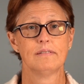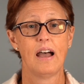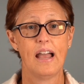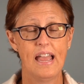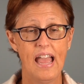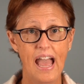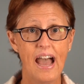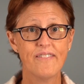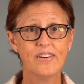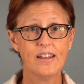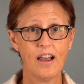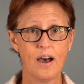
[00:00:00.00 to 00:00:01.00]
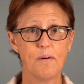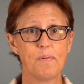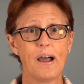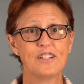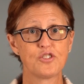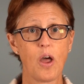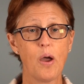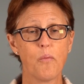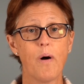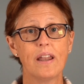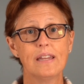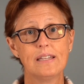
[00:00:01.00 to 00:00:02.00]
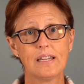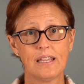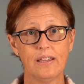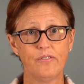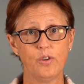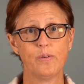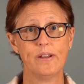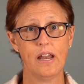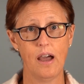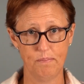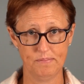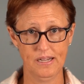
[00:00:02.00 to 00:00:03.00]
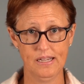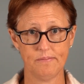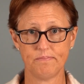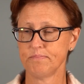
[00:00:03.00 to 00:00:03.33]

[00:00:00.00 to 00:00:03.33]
I have it up, and so I wanted to give you an update.